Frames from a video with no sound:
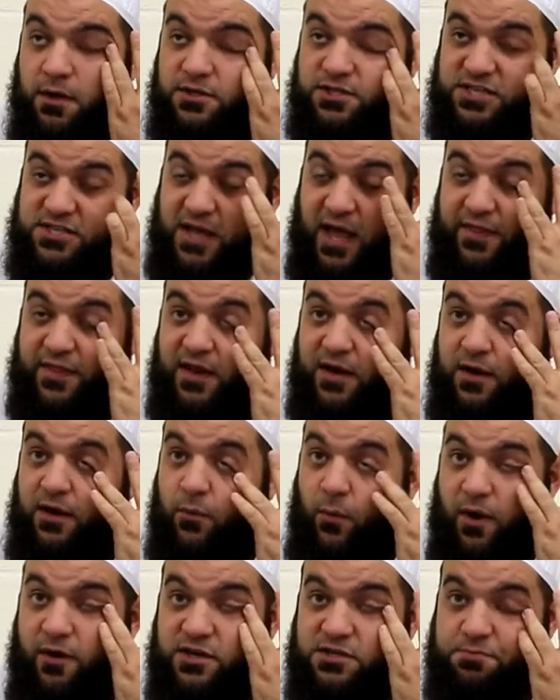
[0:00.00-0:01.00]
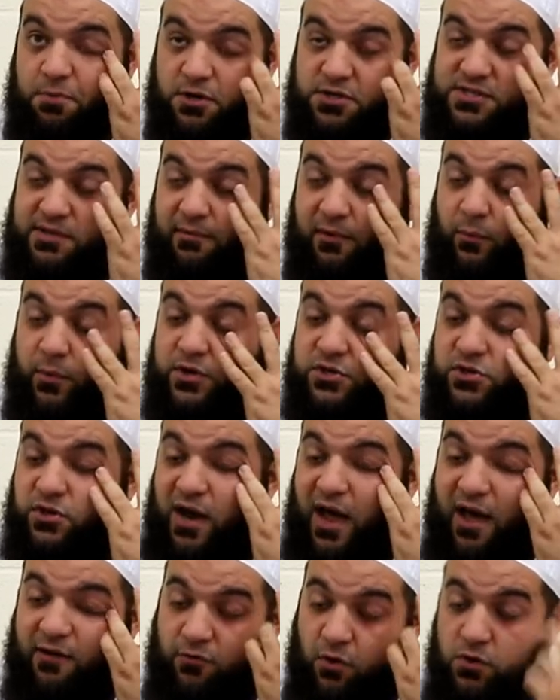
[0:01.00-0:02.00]
just and then where it's possible, we
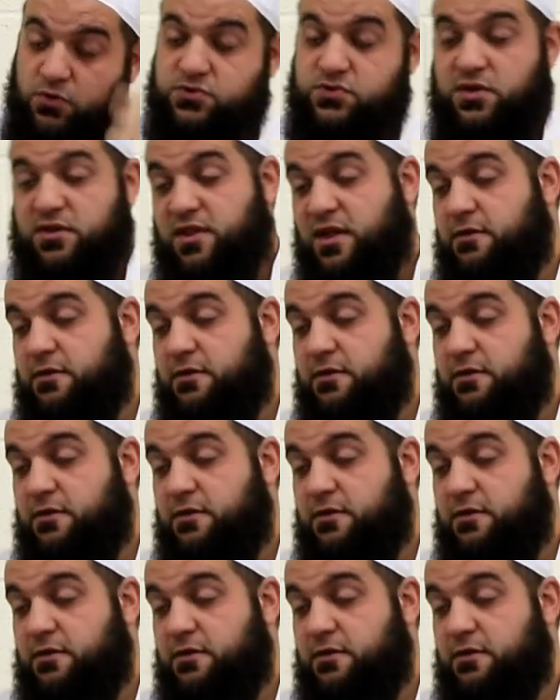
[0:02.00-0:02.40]
should have husn